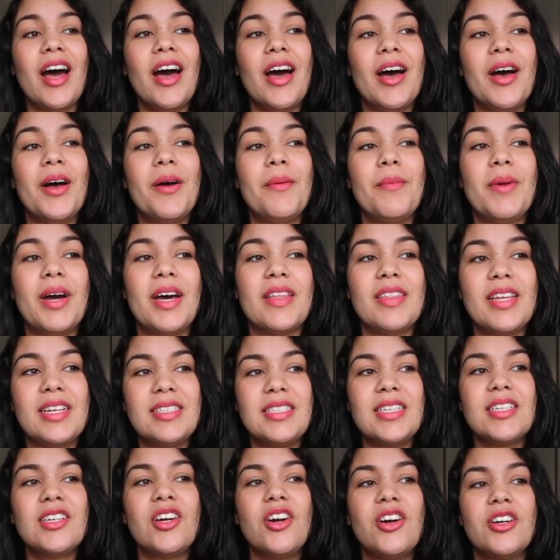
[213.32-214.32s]
Um, and
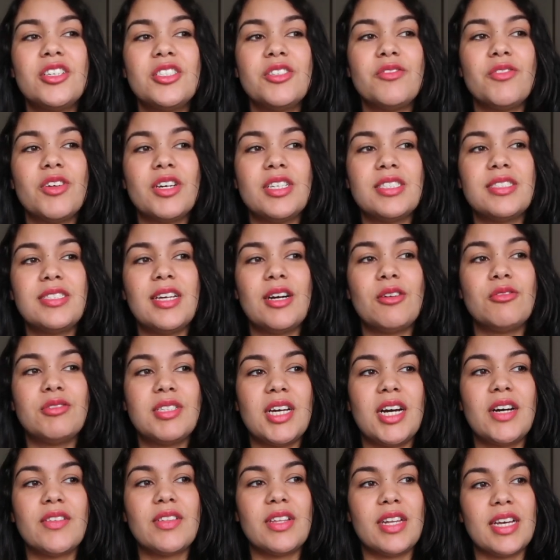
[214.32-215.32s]
they did kind of like settle
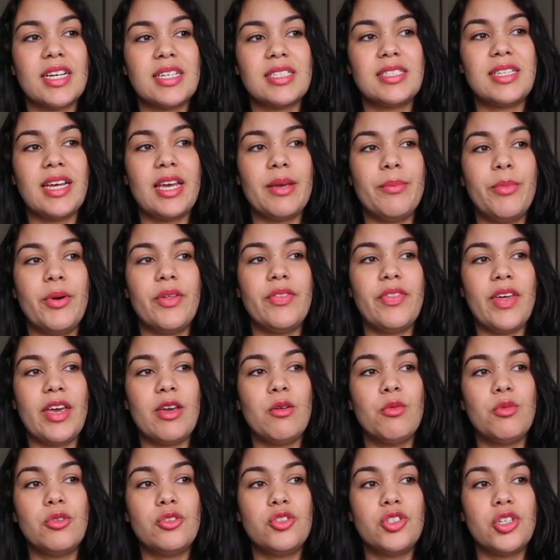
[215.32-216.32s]
down the next day, but
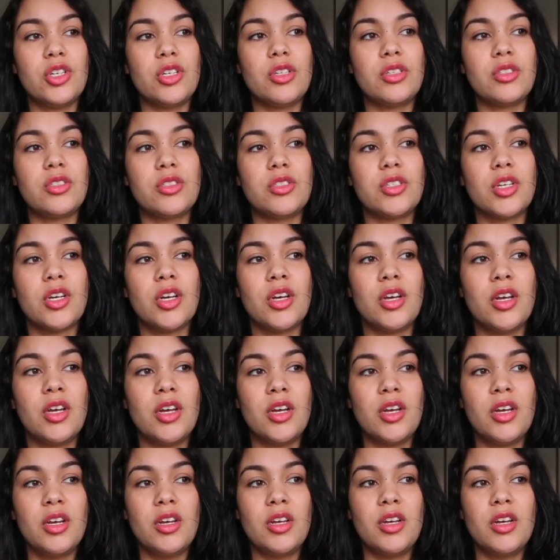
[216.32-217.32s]
they were just,
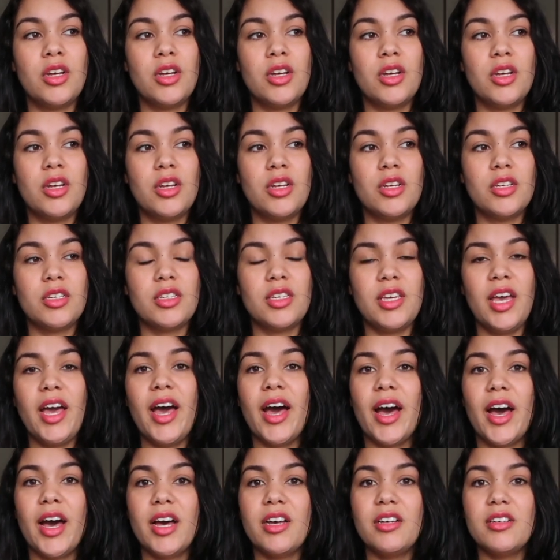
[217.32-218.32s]

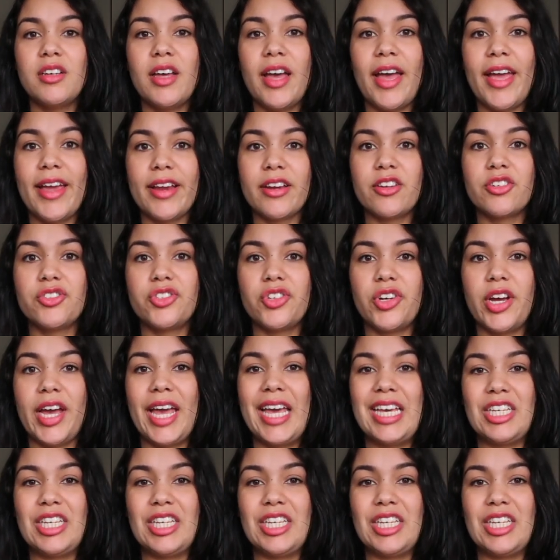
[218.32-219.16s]
yeah, extra,